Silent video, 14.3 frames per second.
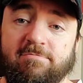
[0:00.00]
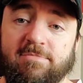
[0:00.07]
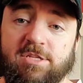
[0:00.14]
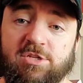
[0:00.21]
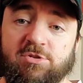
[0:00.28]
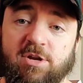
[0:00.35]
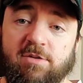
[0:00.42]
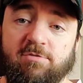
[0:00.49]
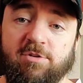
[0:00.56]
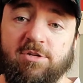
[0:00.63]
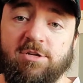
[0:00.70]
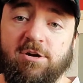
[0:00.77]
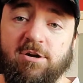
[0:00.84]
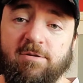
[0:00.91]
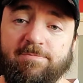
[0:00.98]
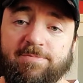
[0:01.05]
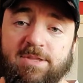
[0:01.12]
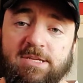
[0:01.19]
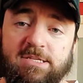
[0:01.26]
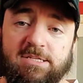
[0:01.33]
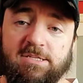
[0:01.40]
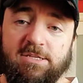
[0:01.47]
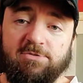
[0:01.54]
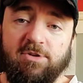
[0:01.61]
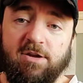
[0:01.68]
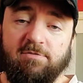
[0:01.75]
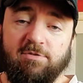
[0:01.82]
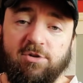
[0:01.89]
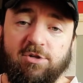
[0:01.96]
this Traveler guitar. This is a
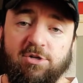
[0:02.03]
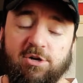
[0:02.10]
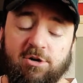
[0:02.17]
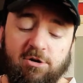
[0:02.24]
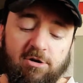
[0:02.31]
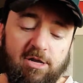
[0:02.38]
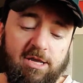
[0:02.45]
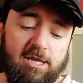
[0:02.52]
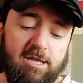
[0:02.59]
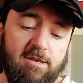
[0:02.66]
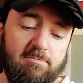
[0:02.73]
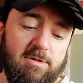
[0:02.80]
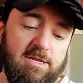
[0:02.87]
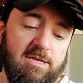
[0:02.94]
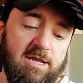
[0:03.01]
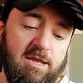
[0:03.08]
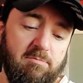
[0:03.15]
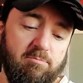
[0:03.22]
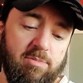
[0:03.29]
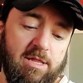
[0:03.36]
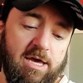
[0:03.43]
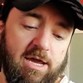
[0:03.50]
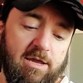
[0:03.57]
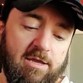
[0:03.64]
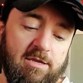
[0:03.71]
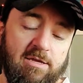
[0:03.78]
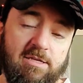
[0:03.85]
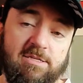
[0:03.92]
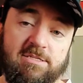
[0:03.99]
Traveler guitar in Midnight Black.
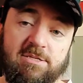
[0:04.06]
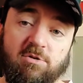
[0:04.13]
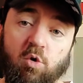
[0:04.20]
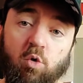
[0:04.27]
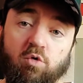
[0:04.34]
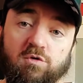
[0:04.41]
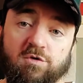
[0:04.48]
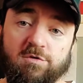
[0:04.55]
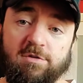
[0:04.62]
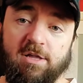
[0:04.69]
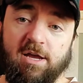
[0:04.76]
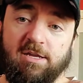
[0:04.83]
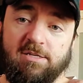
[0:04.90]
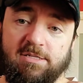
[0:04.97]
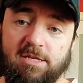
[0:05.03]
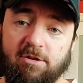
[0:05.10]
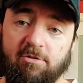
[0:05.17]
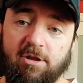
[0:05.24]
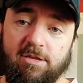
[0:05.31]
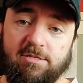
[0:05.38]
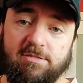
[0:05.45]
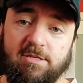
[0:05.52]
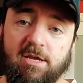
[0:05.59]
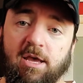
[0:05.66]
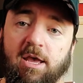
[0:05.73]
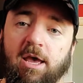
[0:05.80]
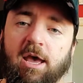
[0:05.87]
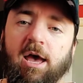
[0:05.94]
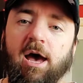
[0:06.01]
It is their ultralight series.
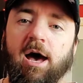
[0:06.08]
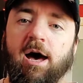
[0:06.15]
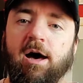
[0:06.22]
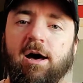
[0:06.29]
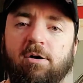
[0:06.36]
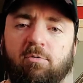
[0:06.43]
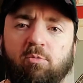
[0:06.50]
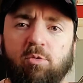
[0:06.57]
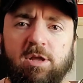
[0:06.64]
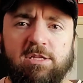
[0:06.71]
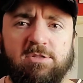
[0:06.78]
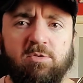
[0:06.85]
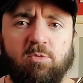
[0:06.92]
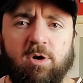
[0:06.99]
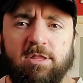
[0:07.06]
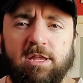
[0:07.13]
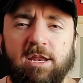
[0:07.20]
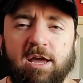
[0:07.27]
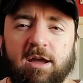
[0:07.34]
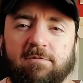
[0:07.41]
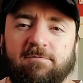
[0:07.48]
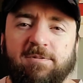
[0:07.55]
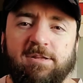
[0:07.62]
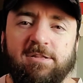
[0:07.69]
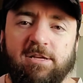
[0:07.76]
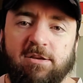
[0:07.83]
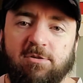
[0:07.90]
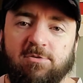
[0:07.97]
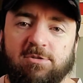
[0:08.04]
It's the one that I feel
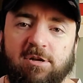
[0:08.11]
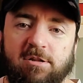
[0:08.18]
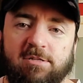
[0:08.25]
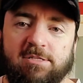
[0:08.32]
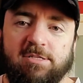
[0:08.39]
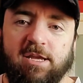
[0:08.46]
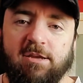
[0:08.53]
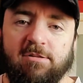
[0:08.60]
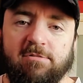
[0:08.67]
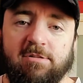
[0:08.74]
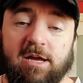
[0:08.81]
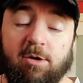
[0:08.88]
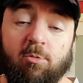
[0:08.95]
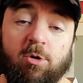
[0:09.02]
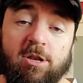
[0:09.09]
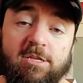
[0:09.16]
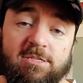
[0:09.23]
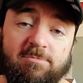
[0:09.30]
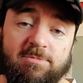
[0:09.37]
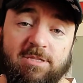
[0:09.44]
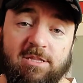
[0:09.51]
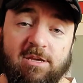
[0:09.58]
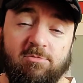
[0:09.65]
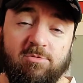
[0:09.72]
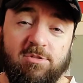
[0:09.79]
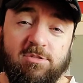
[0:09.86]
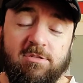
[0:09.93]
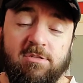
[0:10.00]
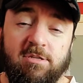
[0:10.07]
like goes on sale. I wanted something that
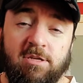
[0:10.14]
was